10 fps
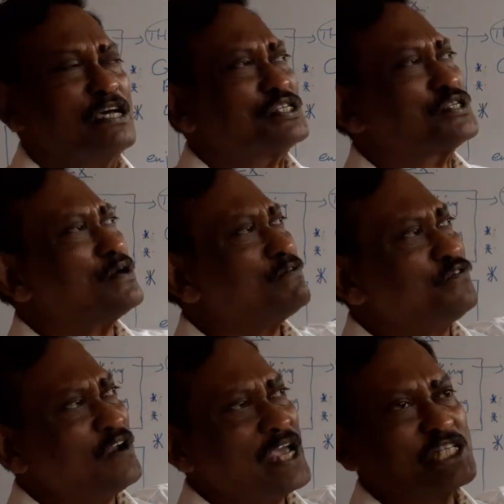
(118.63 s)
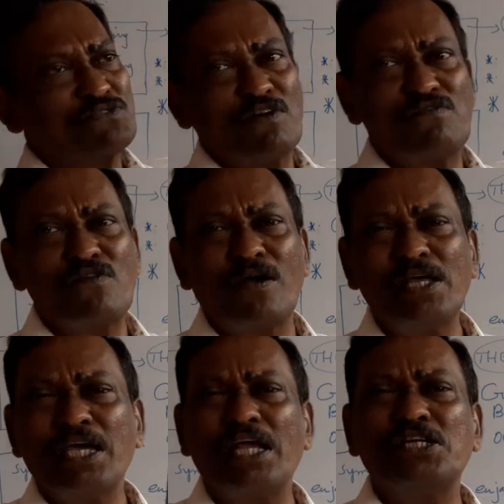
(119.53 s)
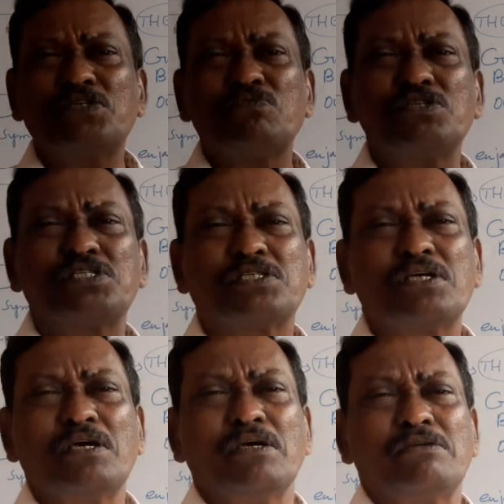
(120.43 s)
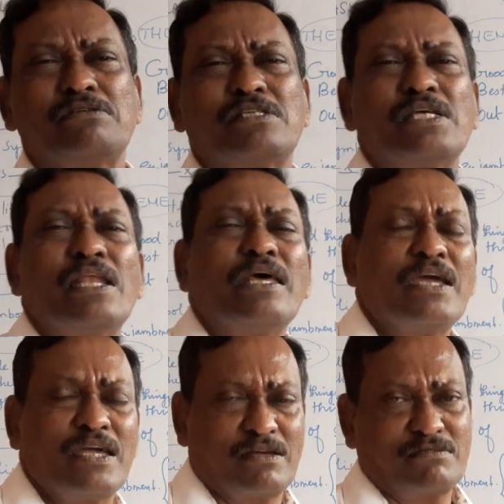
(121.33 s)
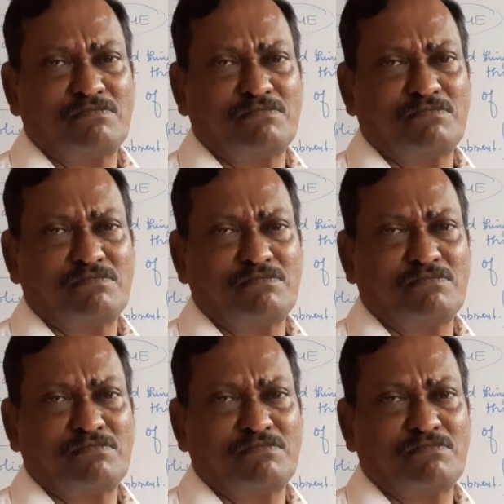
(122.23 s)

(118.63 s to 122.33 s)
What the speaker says: Snowflakes were falling and it was chilling,